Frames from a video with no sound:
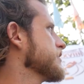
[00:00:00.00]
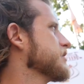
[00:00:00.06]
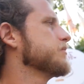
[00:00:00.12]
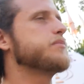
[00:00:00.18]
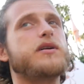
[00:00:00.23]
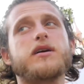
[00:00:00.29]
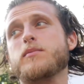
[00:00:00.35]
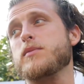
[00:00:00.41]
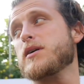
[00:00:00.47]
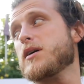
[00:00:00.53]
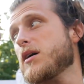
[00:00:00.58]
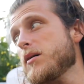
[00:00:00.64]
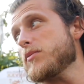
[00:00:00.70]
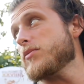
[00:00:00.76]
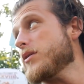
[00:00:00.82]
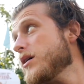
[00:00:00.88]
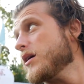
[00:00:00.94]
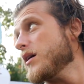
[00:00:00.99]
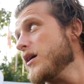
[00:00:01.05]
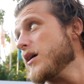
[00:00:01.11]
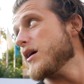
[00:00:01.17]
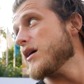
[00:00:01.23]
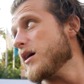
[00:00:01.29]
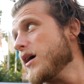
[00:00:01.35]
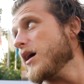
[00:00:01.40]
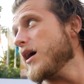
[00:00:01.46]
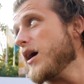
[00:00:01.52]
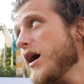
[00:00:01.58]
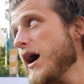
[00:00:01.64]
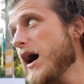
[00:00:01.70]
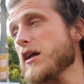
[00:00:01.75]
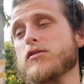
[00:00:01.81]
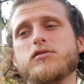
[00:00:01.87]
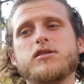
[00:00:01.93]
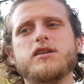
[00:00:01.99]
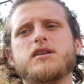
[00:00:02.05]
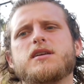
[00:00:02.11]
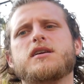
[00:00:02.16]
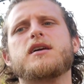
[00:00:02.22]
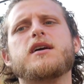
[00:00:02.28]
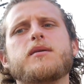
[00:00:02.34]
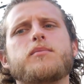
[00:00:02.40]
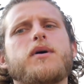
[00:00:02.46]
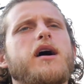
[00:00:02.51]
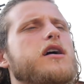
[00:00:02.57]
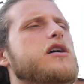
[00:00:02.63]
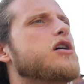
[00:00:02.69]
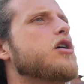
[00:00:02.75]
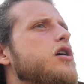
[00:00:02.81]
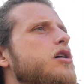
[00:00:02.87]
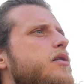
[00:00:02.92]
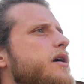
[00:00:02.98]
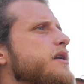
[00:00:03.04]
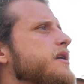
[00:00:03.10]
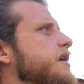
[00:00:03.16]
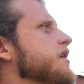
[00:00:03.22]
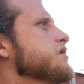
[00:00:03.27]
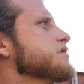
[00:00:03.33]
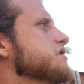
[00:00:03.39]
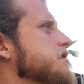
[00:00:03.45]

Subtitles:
can pick me up. I don't need to get hit by a car right now.